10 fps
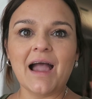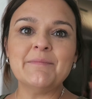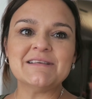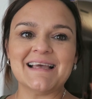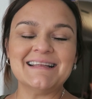
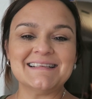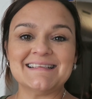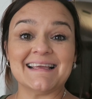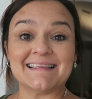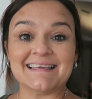I'm excited to
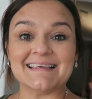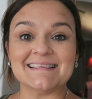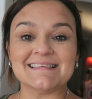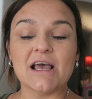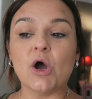take the
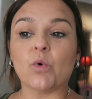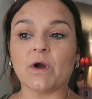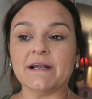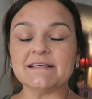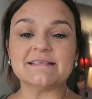kids.
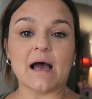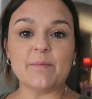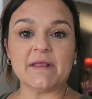We're gonna stop